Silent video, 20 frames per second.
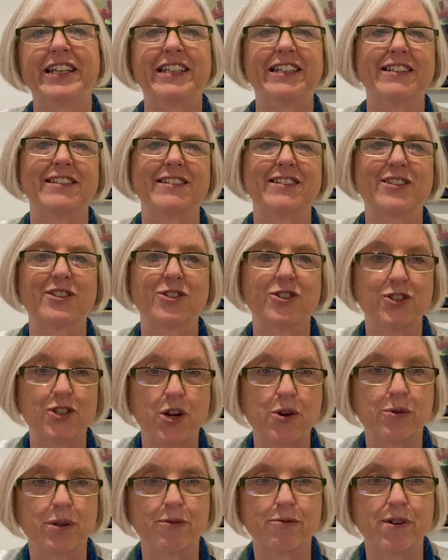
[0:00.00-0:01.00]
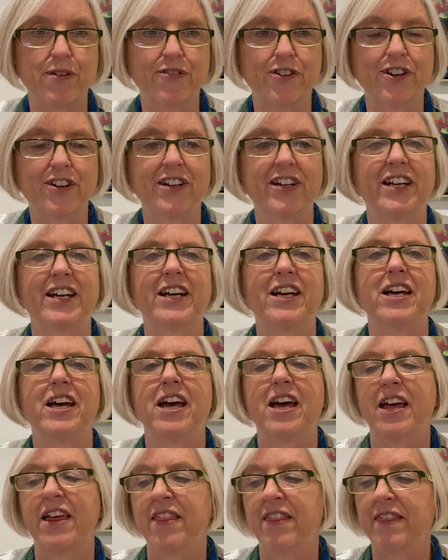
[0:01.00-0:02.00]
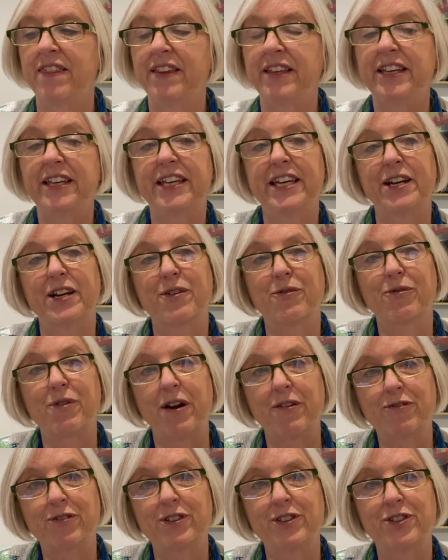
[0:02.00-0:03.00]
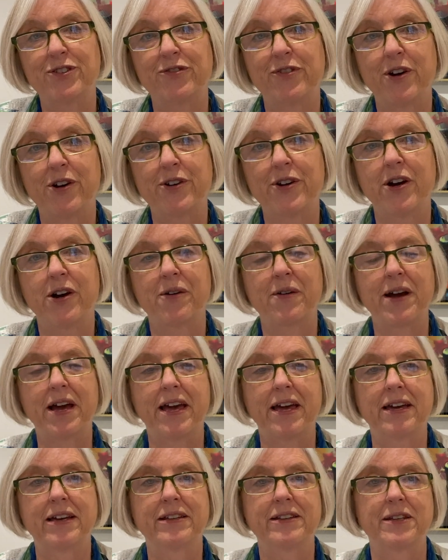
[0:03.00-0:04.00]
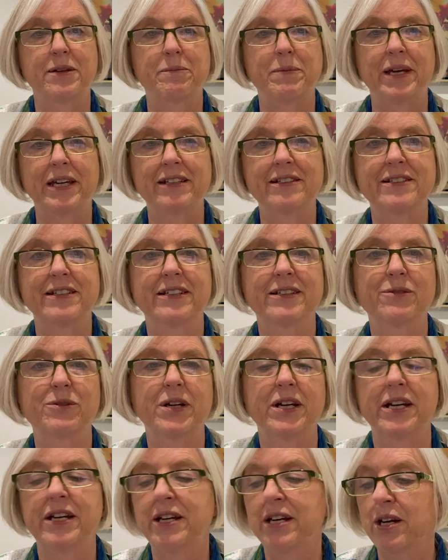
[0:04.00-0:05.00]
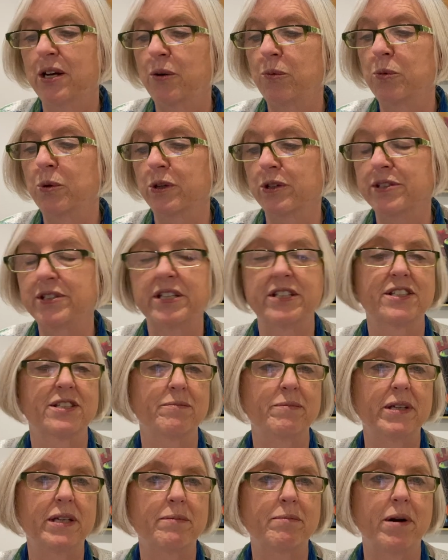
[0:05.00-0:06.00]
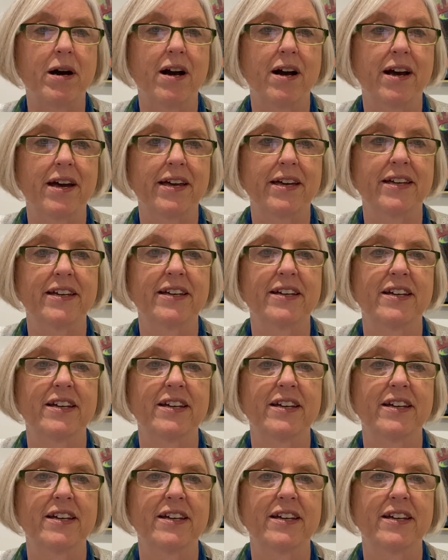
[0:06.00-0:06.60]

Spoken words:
is Snowy River. The reference photo and the painting were sent to me by